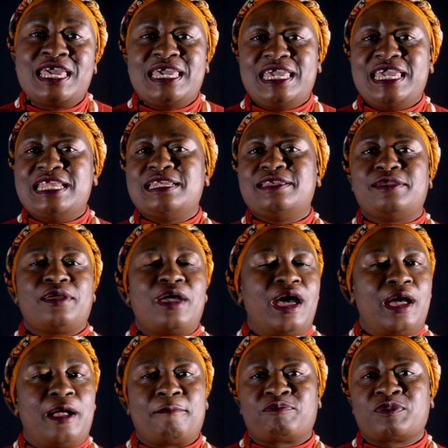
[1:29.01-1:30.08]
in
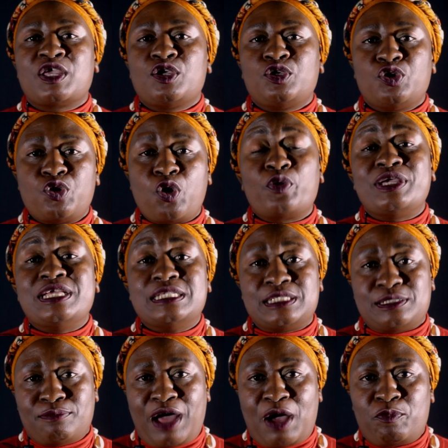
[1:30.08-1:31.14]
um, you know in
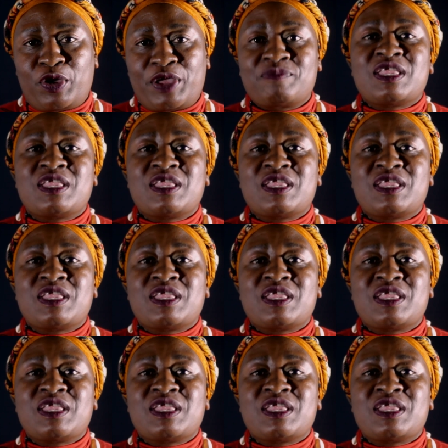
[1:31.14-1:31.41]
Zimbabwe.